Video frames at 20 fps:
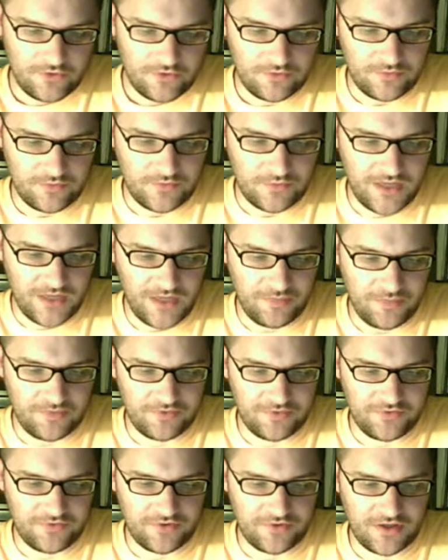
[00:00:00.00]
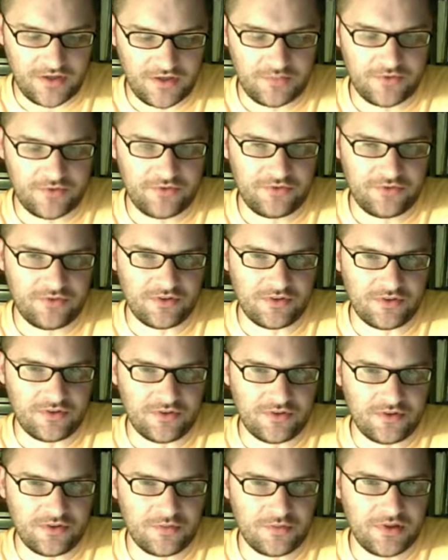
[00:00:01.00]
So monopolistic competition, a
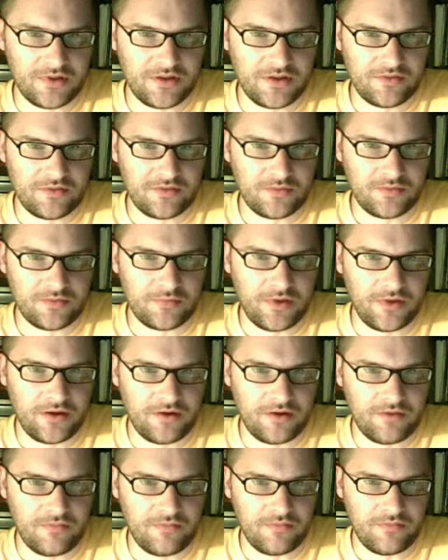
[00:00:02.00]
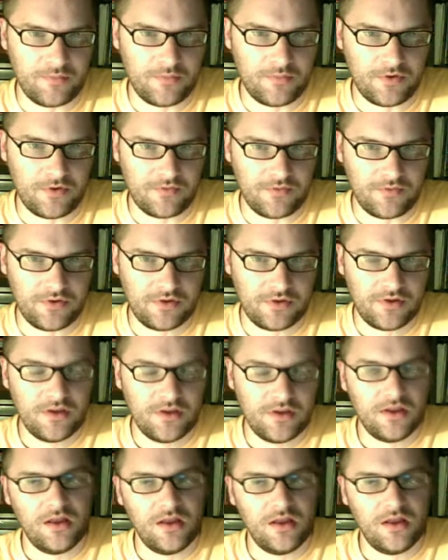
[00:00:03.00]
little bit less competitive than perfect.
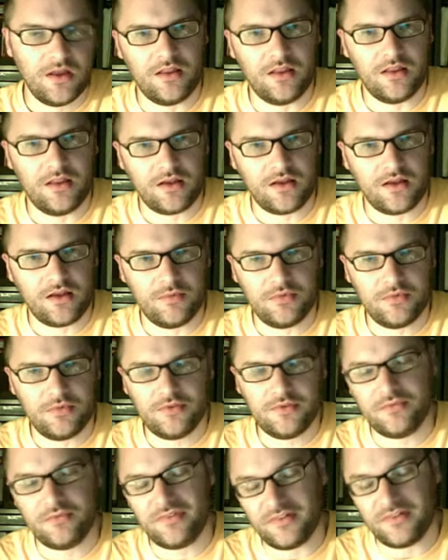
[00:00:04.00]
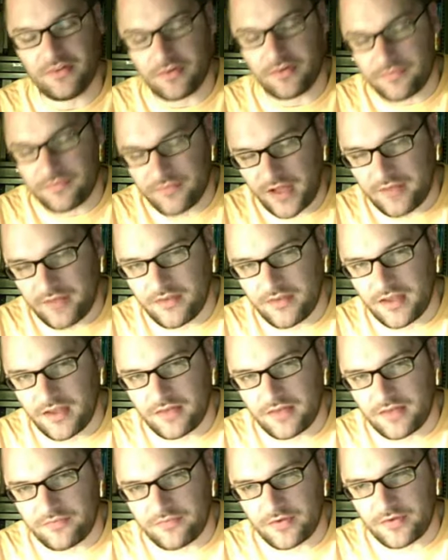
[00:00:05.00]
Oligopolies, we said there are 5 to
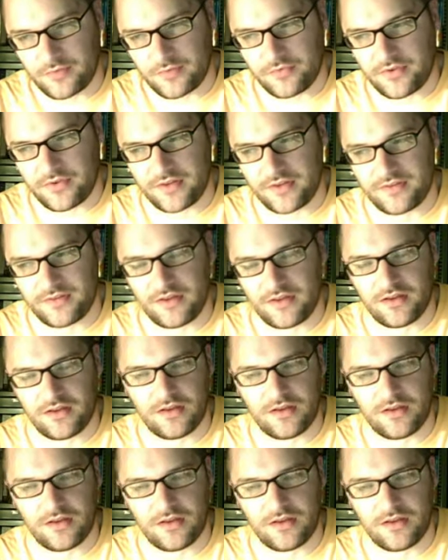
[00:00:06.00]
8 firms, so that's